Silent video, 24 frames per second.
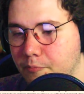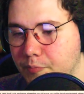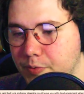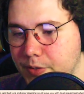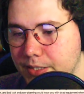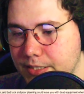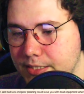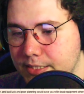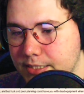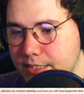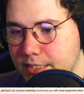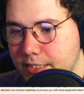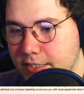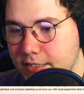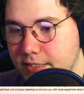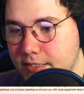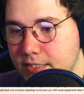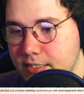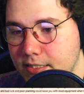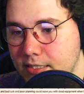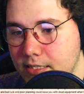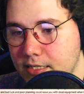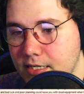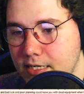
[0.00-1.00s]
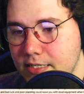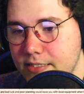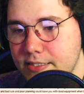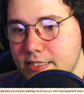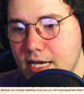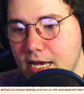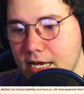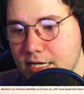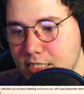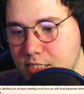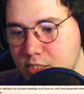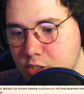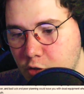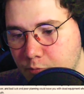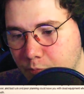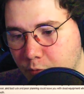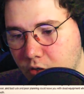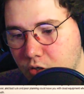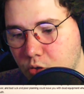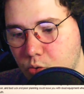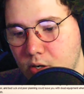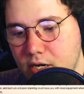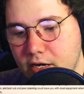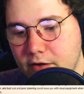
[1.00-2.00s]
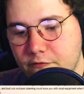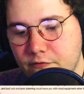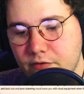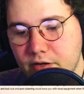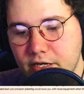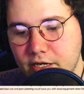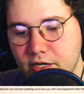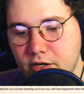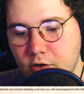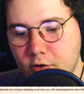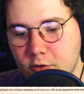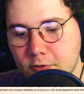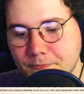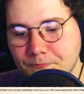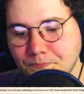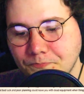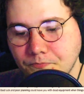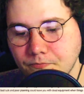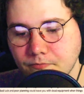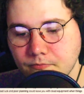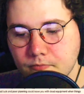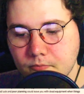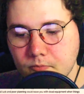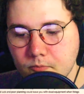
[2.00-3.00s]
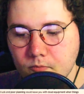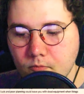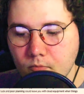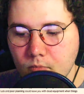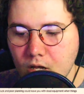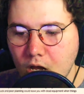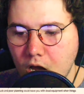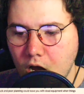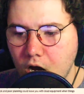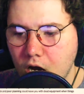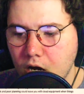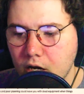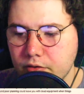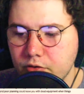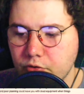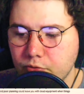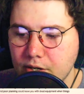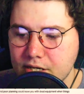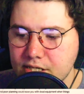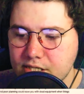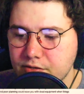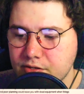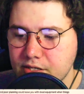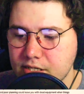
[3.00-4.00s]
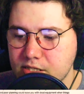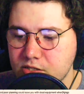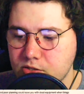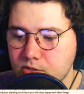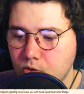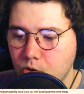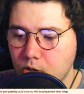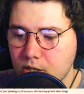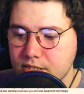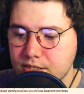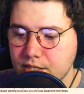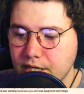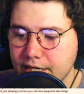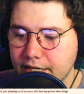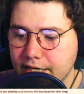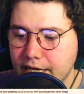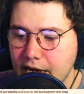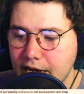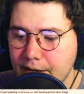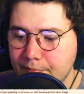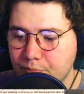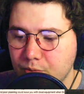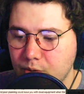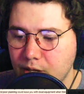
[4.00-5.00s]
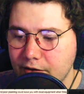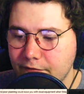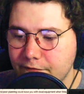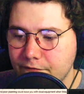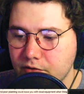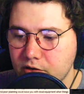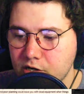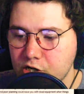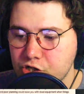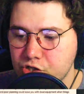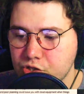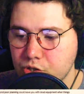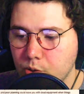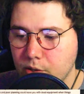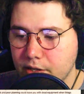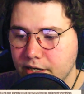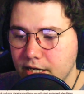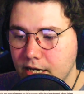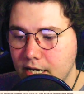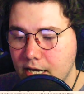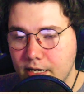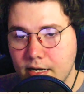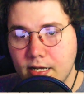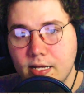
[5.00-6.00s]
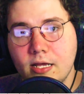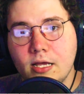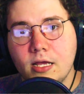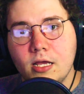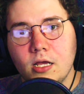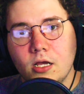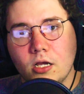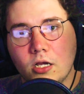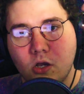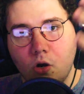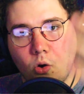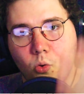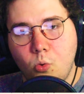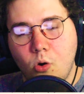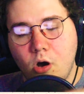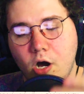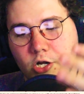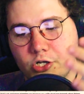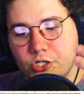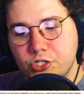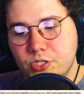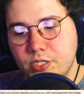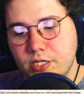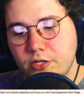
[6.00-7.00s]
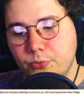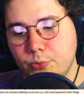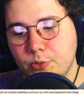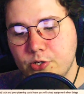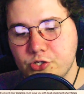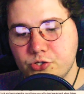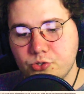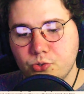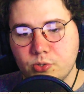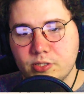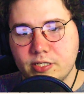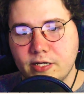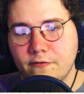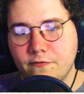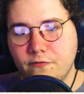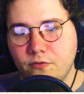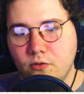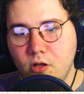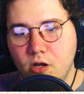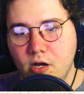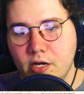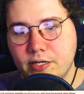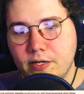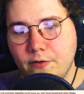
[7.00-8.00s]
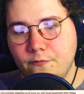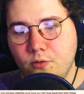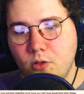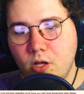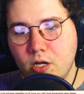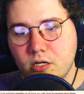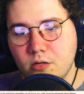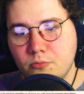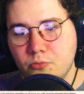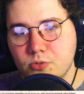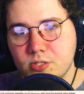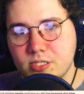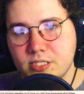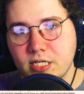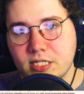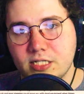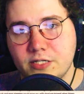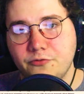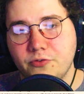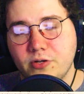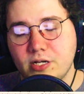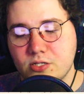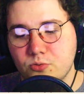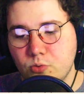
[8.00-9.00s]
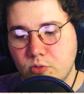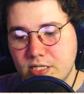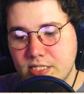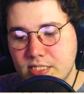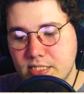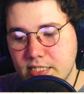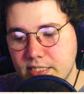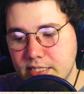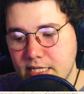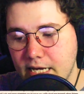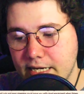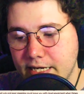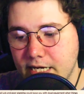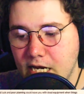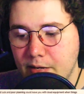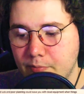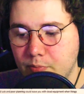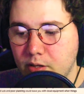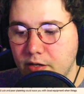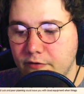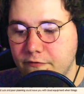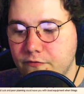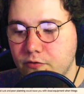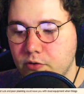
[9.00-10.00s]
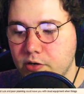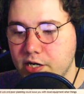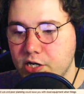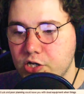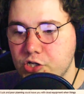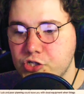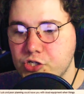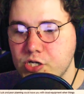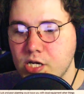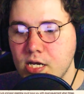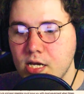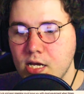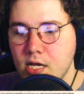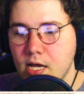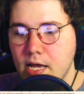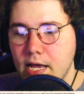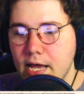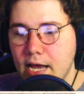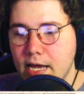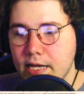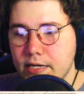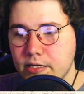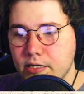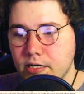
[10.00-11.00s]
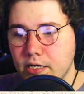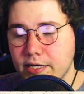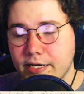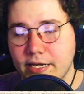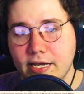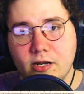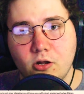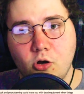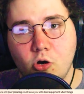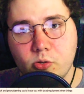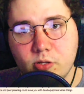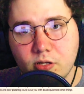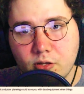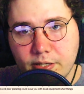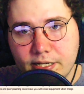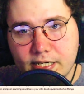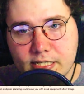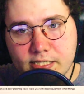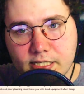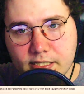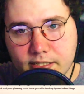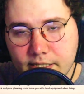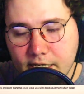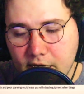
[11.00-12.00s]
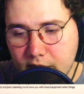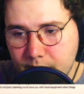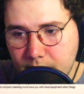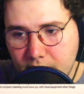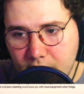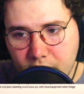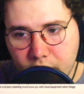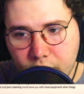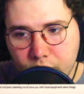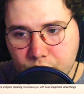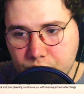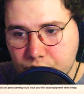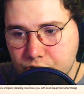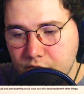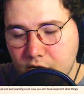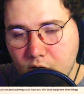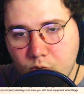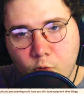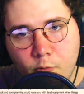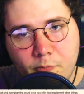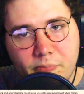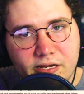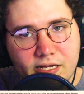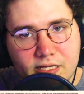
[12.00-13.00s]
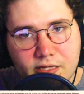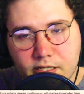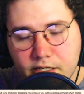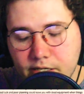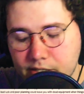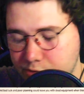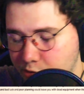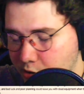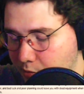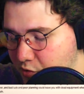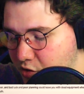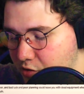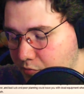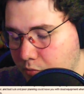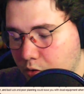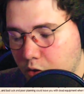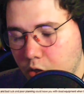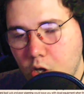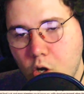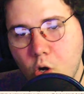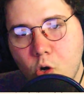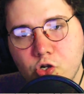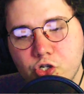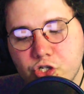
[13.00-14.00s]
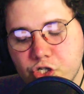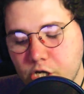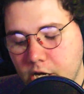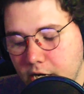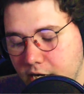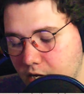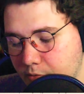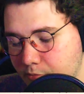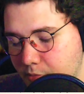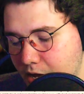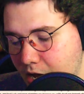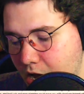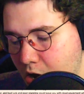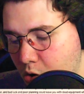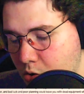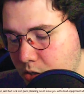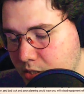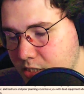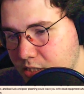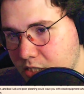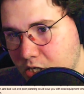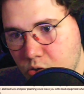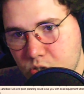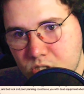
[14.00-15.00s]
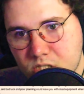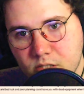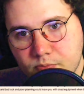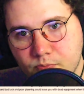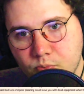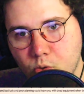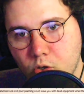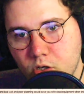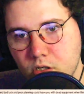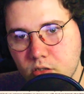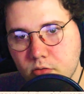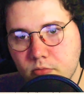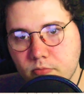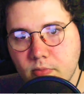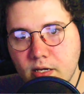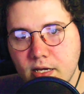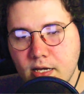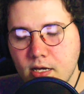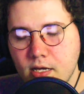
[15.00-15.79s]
But yeah, super quick video. The rest of this looks like gameplay footage, so again, go watch the original devlog number 6 if you guys want to see that gameplay footage. And again, all the links to Dead Matter shit will be in the description below. Check them out. Go support them.